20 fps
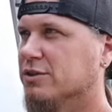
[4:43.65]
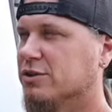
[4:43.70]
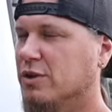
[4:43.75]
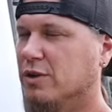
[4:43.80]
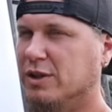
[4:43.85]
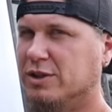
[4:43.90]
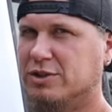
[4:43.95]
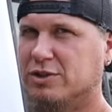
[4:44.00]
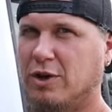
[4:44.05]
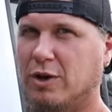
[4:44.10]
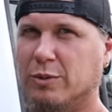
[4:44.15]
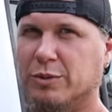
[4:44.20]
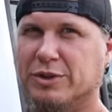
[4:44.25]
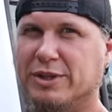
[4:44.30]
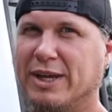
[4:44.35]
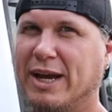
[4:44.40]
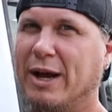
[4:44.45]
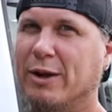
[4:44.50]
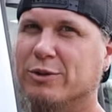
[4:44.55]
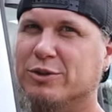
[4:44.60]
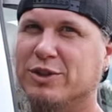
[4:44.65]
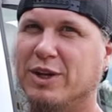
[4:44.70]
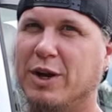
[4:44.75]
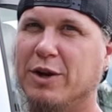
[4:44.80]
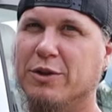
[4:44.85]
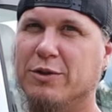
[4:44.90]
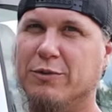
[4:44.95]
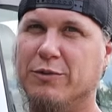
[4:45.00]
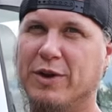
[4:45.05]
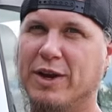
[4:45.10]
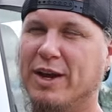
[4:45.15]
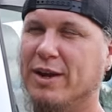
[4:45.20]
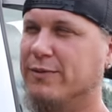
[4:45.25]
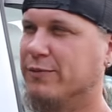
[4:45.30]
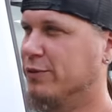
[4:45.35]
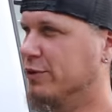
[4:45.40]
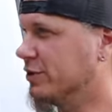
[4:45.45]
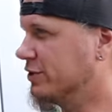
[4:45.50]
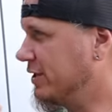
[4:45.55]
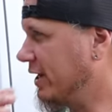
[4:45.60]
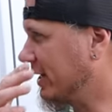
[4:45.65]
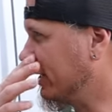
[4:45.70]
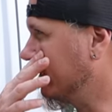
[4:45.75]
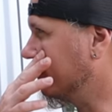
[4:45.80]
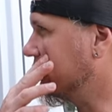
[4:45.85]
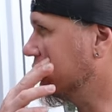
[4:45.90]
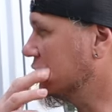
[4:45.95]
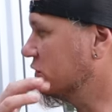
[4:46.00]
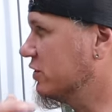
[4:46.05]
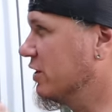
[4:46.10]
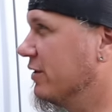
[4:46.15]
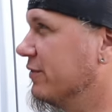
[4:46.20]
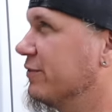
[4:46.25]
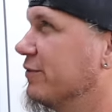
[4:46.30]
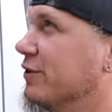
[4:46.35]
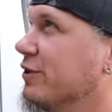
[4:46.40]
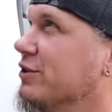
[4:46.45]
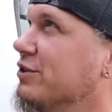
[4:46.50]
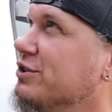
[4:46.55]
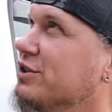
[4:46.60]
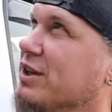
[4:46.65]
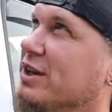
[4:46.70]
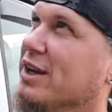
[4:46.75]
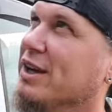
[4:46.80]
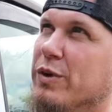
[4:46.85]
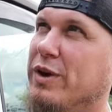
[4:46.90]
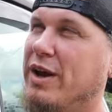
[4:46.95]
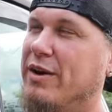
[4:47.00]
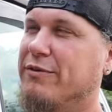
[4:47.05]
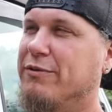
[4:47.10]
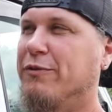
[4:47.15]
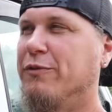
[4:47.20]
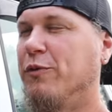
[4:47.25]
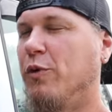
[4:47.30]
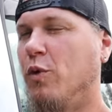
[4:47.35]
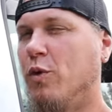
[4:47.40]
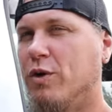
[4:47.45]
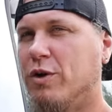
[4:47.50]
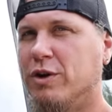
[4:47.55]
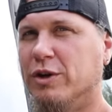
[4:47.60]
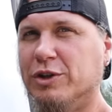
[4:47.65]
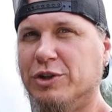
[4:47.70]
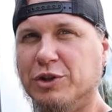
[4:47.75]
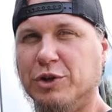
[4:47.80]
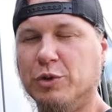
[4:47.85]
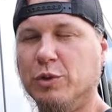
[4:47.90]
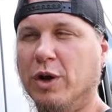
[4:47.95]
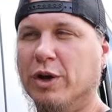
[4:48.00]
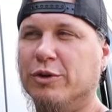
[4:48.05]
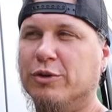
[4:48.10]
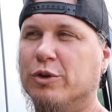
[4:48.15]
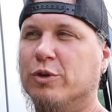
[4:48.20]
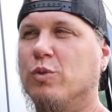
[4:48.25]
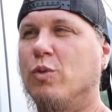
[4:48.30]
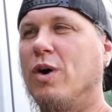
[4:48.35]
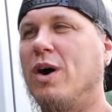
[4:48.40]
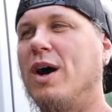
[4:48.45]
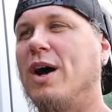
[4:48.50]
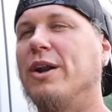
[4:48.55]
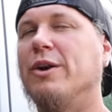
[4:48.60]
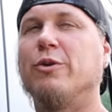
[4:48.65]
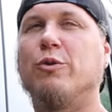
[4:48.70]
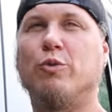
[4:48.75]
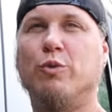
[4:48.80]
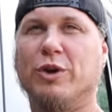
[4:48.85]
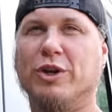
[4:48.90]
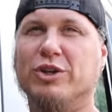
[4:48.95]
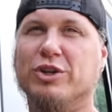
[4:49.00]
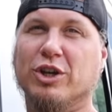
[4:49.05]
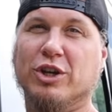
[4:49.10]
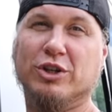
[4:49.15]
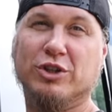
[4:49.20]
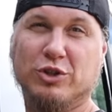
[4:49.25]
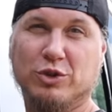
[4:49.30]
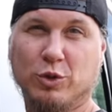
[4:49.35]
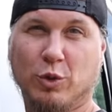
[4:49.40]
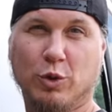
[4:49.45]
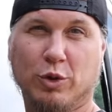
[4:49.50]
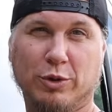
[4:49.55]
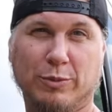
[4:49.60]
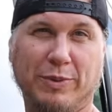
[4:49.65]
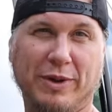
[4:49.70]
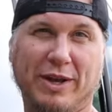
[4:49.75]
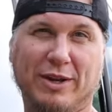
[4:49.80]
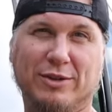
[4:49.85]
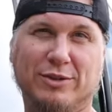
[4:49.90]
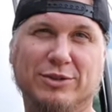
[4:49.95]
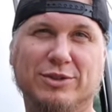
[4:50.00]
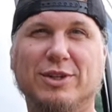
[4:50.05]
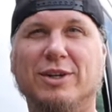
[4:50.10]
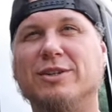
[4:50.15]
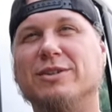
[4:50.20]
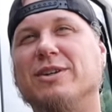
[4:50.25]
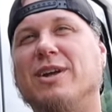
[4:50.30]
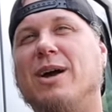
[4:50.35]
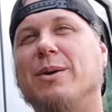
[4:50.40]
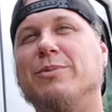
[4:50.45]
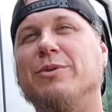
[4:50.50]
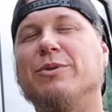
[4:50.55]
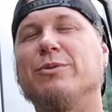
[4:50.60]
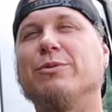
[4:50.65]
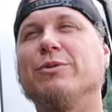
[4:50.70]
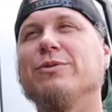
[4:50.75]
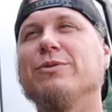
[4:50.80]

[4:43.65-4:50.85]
So let's start with the outside of the van for the technical stuff first. We have four 200 watt rich solar panels on top of the